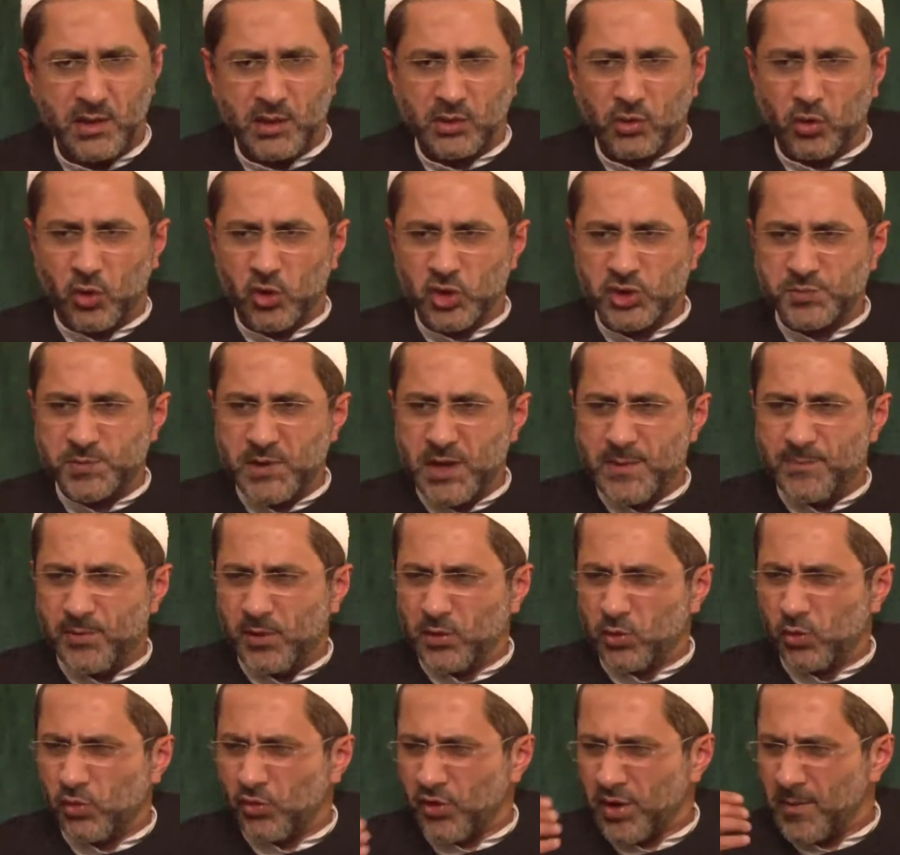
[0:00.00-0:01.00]
Those
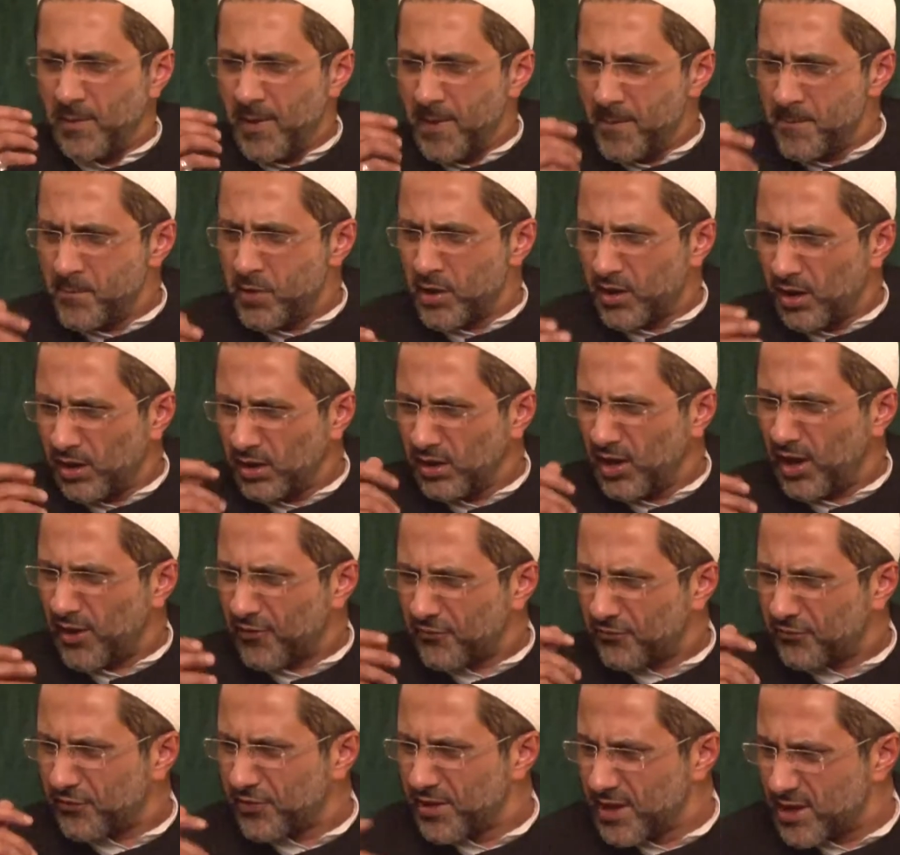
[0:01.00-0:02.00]
people who remember Allah
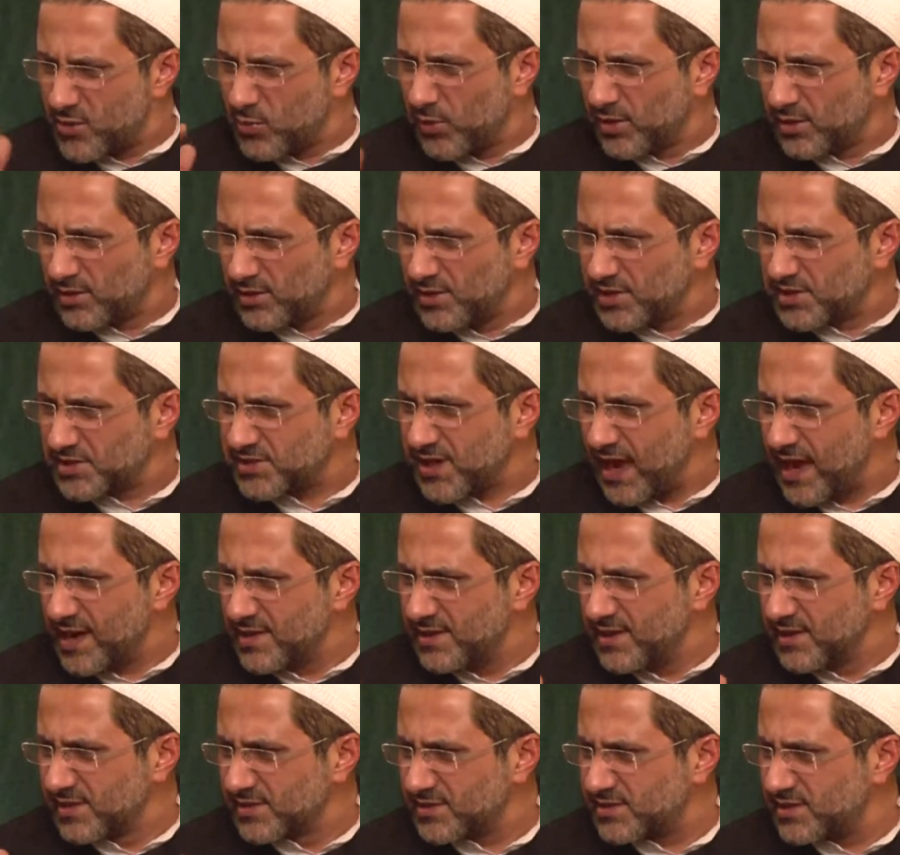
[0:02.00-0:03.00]
frequently
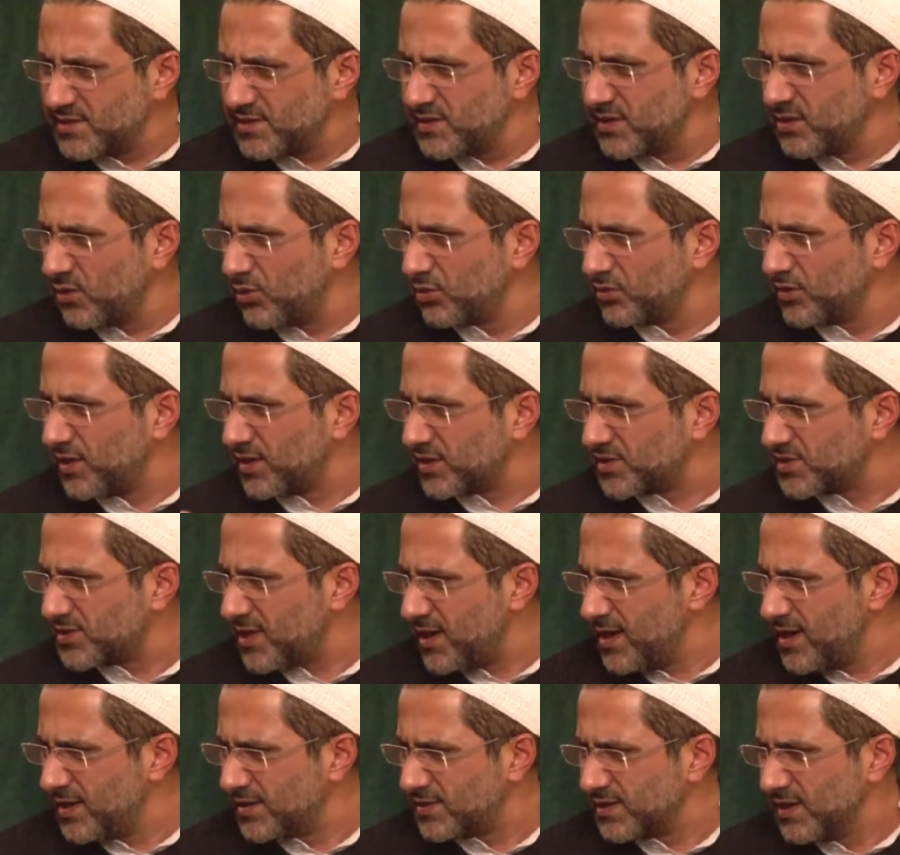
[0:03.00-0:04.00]
standing, sitting on their
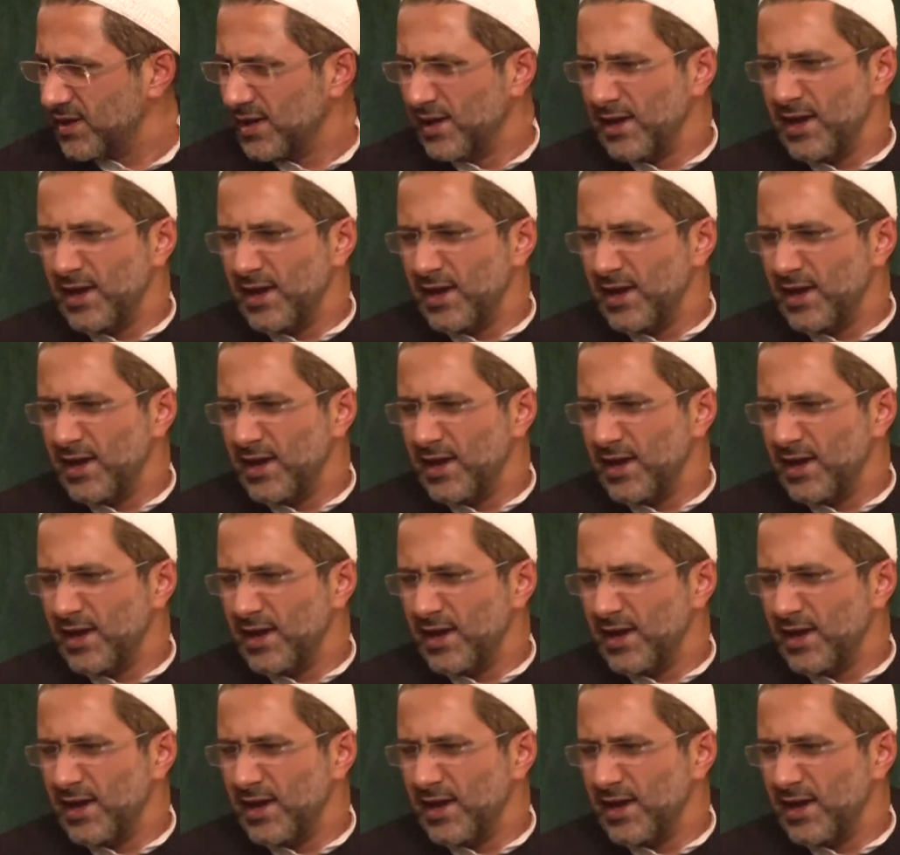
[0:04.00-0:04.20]
sides.